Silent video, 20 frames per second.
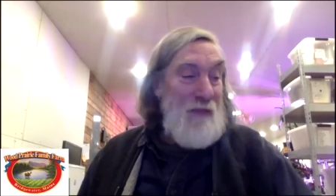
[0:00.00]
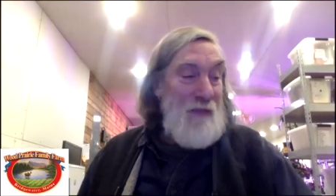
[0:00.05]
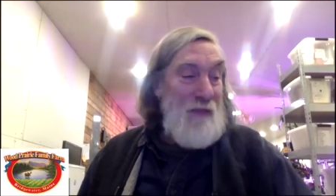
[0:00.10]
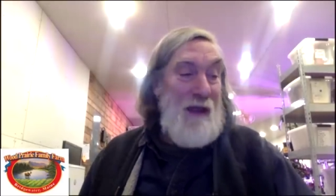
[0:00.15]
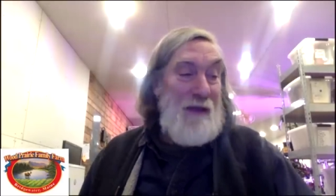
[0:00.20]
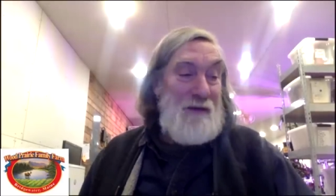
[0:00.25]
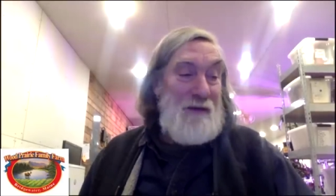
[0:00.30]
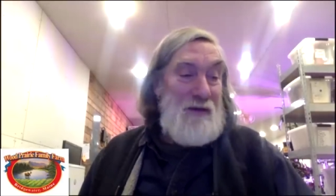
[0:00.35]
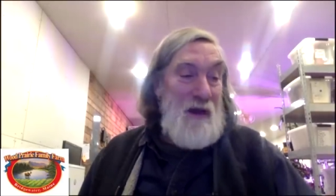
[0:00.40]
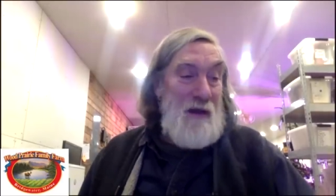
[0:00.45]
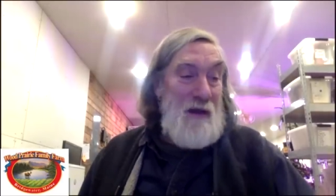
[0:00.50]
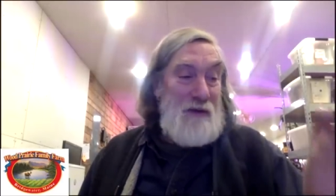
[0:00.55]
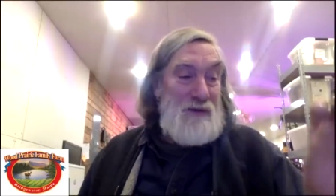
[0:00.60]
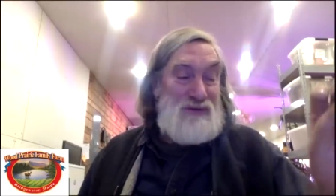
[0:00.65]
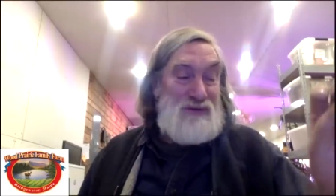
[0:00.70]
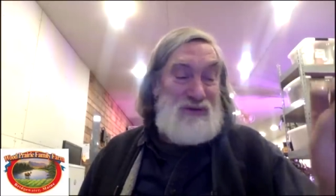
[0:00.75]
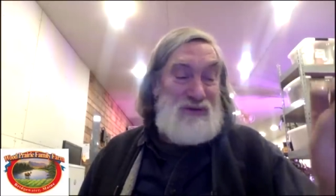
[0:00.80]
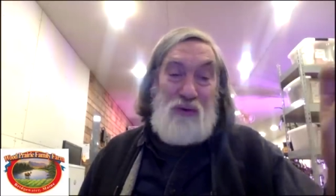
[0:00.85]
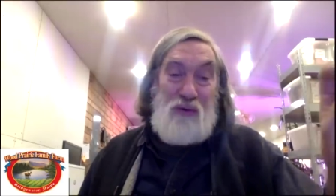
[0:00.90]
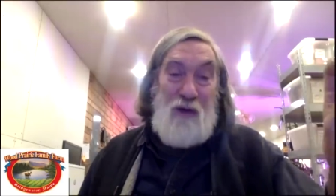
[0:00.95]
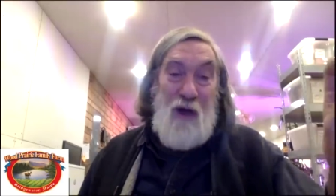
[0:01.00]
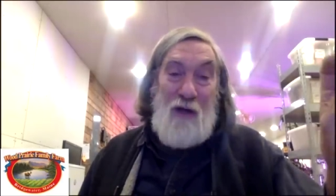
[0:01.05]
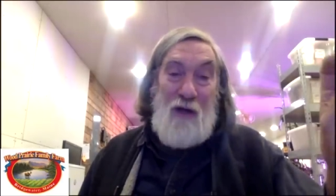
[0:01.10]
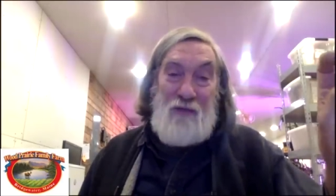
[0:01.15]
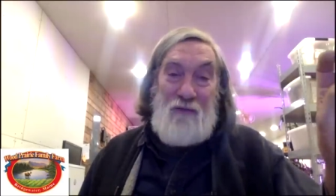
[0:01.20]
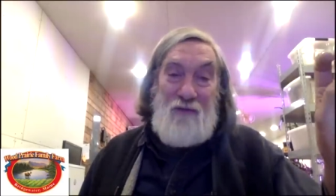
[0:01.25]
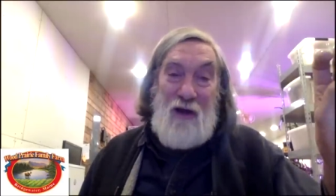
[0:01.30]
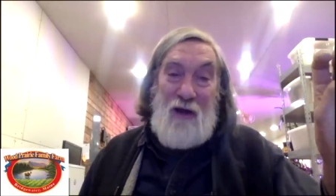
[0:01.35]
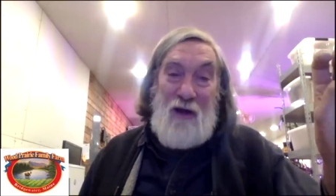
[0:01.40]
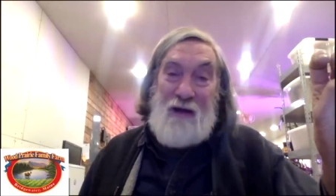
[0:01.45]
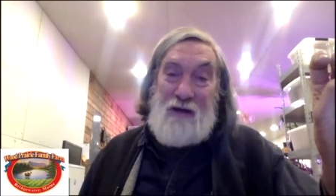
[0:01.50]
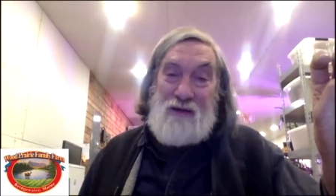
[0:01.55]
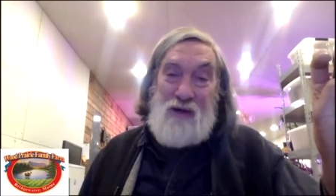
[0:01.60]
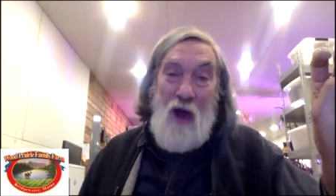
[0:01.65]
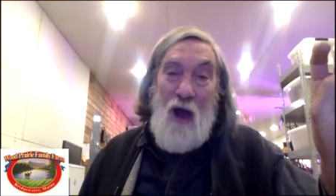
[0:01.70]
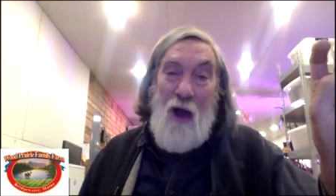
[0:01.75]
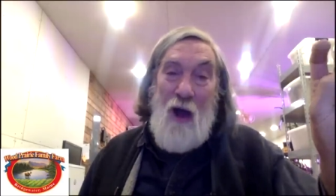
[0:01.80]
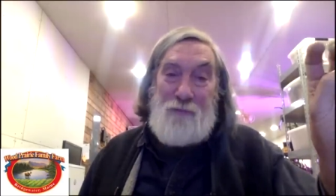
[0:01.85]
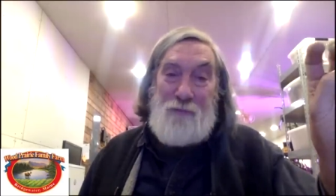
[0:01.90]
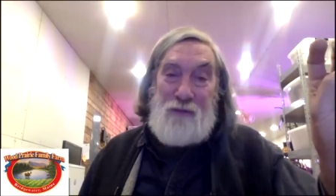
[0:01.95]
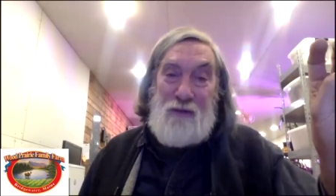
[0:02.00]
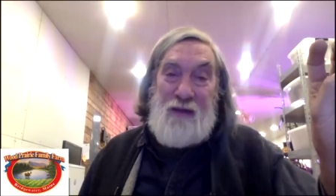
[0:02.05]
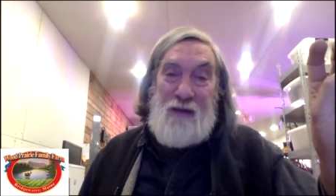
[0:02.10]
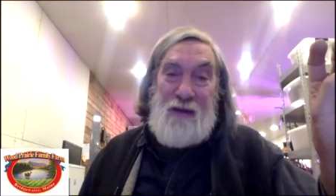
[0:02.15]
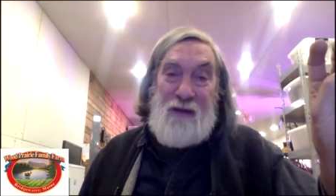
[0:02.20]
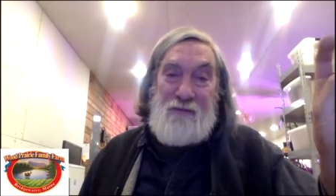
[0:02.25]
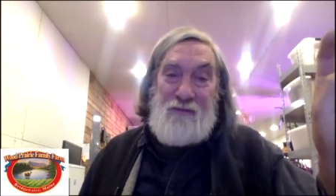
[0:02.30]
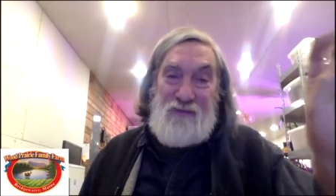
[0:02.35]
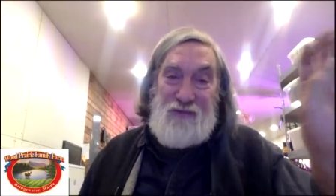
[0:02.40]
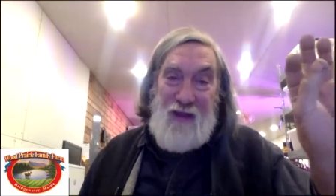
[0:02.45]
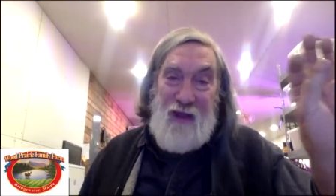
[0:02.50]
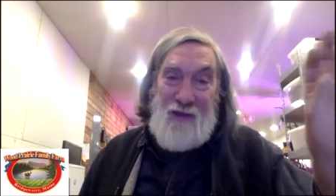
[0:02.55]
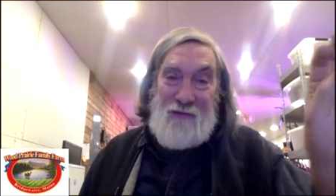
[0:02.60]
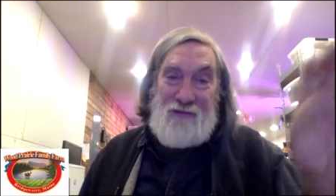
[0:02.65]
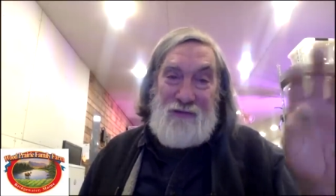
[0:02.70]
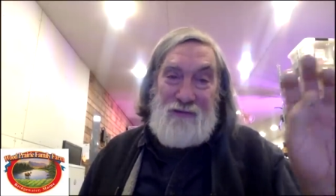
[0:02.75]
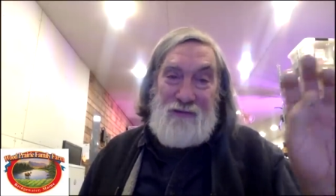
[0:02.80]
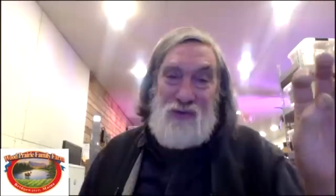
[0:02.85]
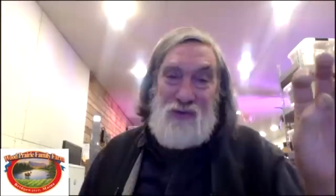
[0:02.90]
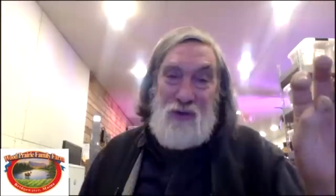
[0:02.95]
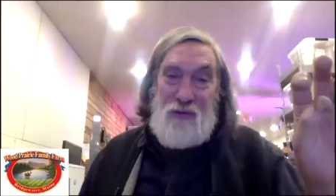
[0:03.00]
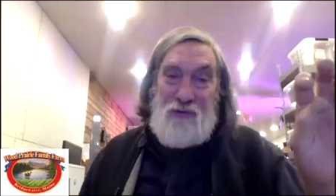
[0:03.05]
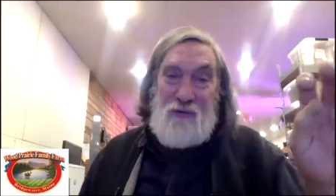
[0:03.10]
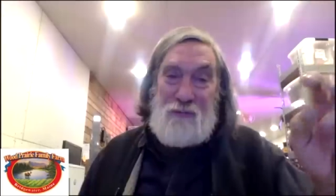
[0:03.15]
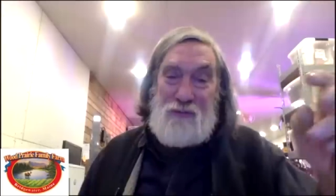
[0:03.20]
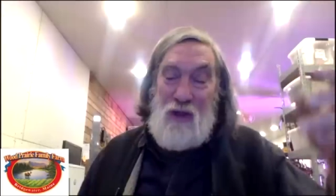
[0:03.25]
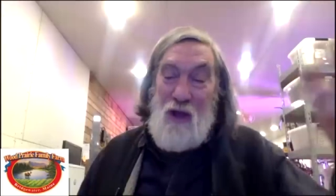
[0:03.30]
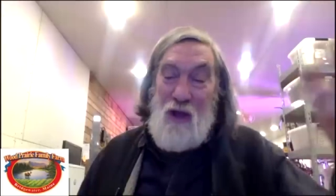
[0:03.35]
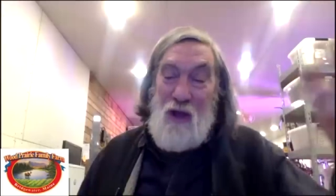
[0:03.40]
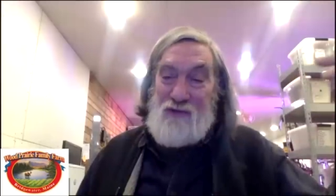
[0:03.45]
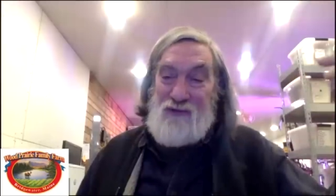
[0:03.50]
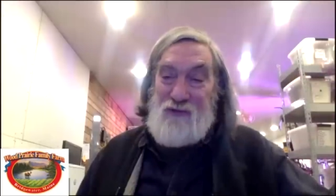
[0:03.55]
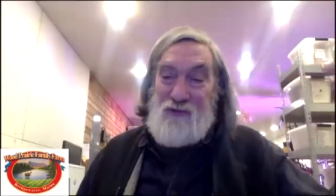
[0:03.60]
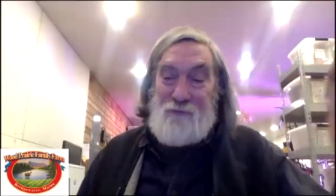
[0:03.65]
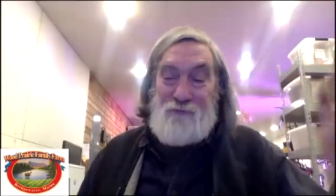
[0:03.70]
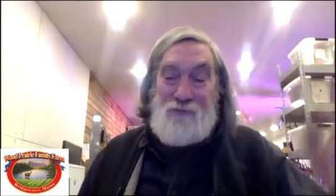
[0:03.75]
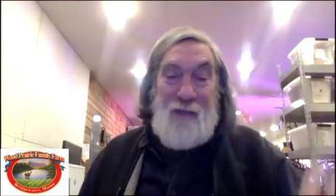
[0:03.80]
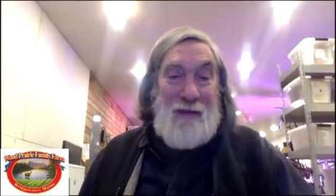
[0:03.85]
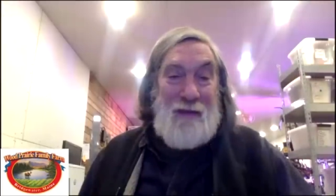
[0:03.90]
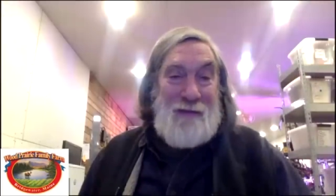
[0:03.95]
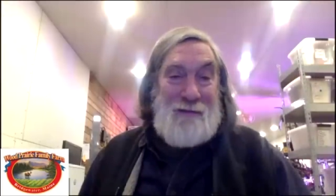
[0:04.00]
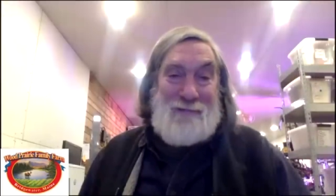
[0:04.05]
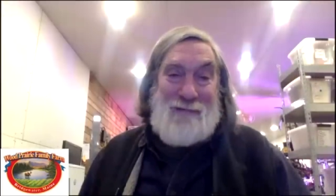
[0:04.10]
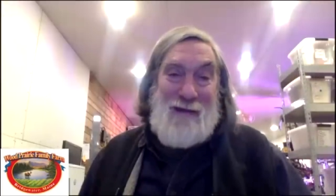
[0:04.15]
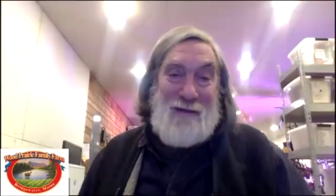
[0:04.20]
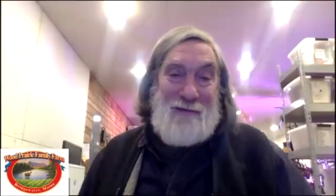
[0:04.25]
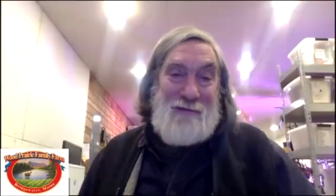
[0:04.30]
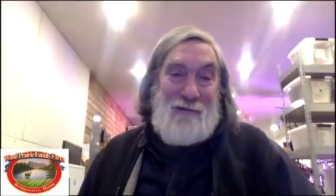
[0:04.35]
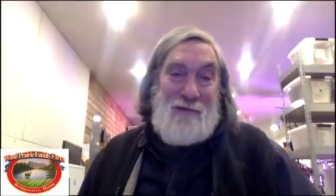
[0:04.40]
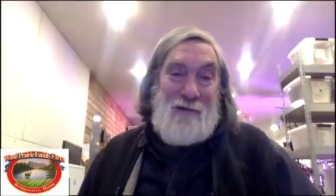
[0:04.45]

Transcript: And they had chewed on the very top leaves and took the blossom.